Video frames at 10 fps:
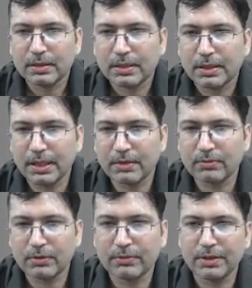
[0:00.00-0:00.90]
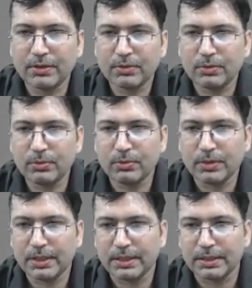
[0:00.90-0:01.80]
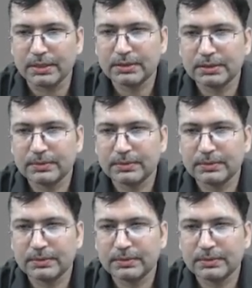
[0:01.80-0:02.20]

Here what we need to do is,